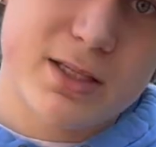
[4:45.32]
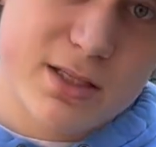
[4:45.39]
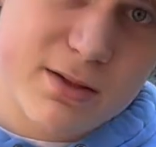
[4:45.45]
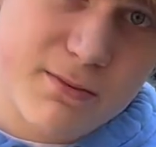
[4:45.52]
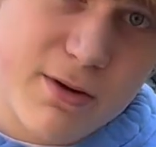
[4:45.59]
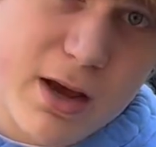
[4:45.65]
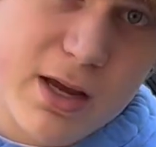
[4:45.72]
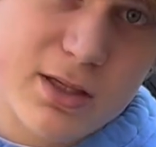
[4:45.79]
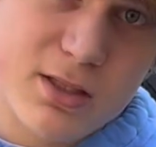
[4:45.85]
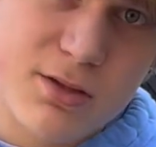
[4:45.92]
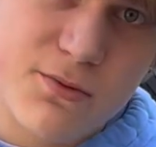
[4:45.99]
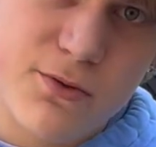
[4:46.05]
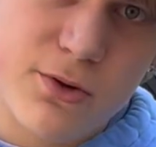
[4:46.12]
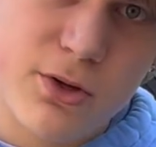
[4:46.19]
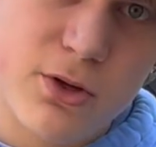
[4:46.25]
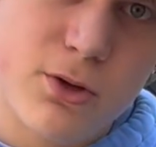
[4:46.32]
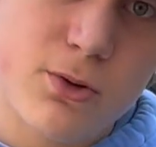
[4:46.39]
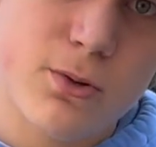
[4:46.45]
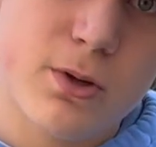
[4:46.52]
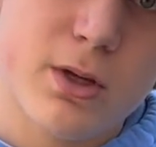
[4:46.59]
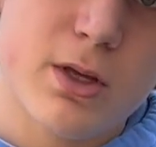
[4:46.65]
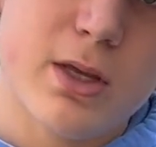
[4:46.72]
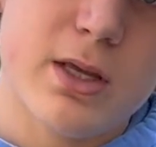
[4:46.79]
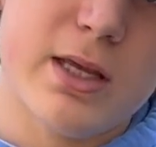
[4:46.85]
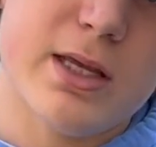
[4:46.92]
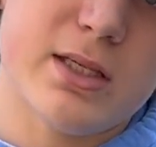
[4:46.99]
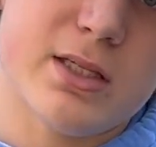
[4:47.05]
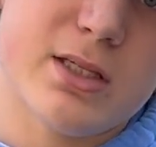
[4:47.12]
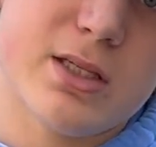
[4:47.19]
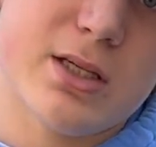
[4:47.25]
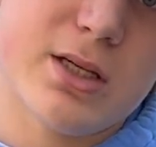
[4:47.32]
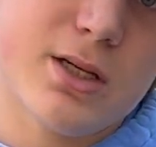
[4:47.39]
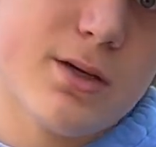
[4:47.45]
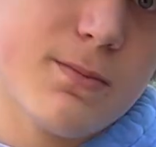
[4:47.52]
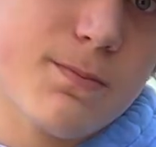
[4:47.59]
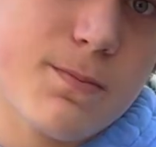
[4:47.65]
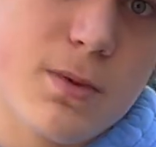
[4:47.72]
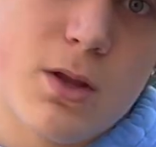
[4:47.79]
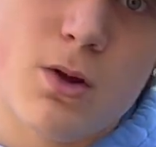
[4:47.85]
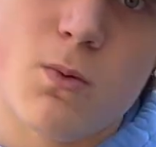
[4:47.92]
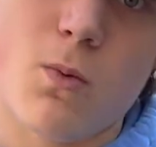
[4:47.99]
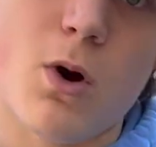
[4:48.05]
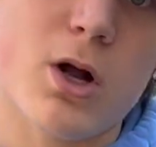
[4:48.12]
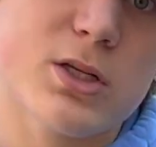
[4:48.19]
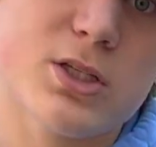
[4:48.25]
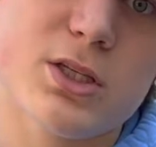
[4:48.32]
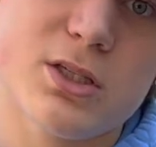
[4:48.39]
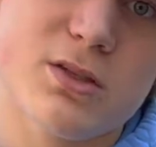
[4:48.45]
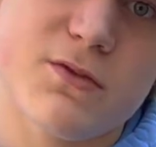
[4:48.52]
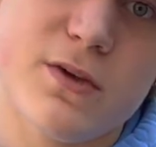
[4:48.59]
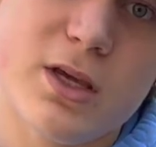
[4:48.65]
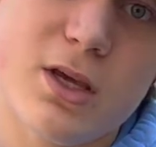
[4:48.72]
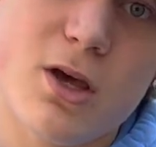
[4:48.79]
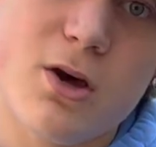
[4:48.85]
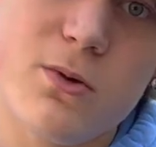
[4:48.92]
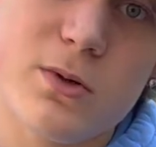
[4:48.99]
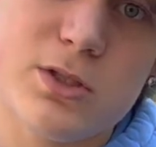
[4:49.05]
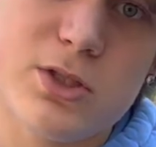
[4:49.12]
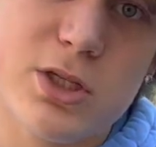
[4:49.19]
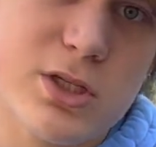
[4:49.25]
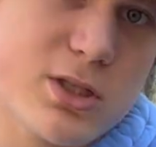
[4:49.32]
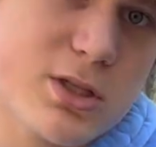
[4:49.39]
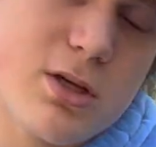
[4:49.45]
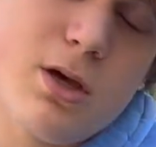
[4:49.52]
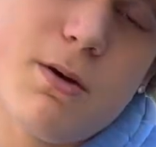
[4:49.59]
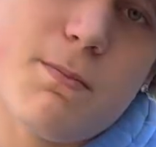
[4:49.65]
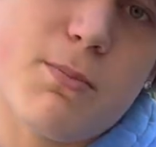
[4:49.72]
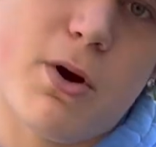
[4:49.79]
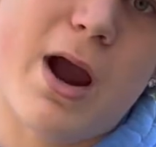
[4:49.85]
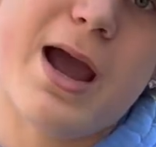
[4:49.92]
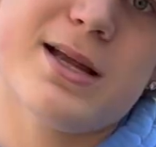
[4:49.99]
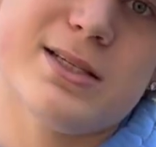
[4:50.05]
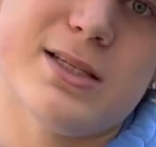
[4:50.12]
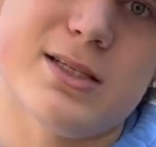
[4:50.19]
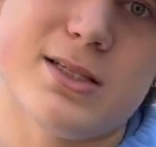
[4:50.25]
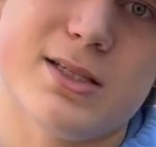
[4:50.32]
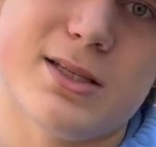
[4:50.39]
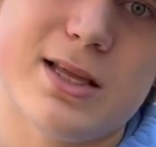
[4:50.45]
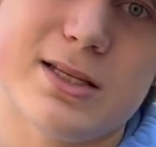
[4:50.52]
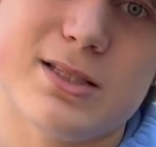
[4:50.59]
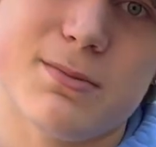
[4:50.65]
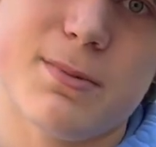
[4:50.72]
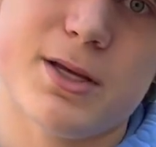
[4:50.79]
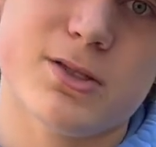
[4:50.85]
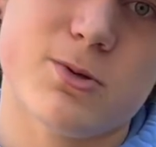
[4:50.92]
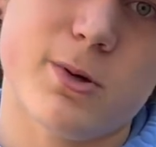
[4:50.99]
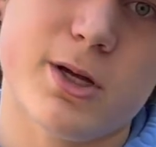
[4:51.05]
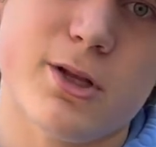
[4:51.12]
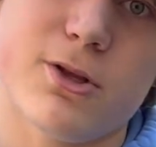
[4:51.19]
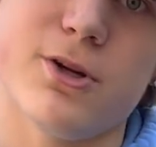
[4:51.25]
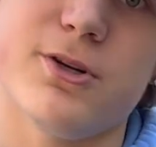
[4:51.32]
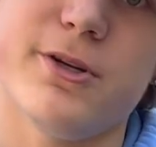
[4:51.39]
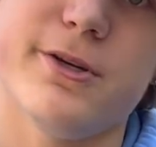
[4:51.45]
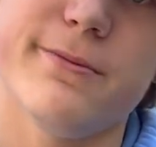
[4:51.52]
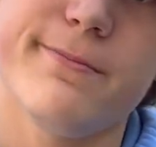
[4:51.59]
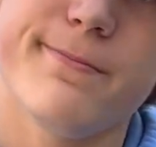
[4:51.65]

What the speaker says: advice for you is to watch this video and just practice, and that's the best way to learn it.